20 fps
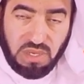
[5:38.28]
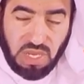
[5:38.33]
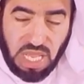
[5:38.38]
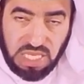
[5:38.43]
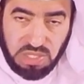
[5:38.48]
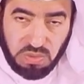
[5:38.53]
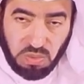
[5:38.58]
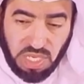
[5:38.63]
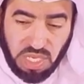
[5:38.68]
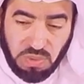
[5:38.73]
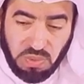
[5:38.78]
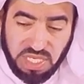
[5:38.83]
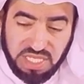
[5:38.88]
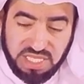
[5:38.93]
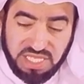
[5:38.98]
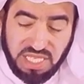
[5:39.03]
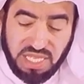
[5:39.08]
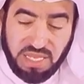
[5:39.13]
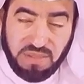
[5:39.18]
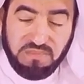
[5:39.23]
as we will
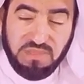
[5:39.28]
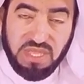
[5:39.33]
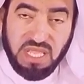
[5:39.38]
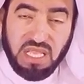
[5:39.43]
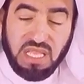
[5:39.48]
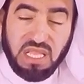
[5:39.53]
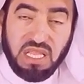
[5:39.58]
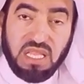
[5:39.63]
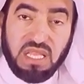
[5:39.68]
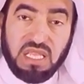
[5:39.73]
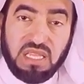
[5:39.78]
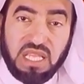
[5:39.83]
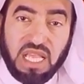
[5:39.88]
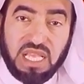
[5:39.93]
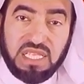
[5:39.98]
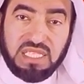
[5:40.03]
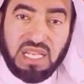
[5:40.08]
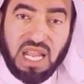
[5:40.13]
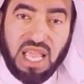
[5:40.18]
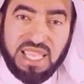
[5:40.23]
see, the
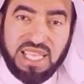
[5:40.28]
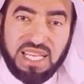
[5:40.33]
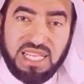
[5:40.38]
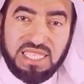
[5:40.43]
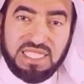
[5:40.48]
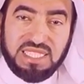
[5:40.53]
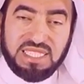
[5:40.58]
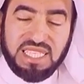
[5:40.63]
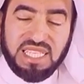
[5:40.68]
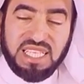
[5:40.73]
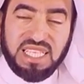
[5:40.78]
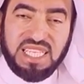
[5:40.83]
Israelis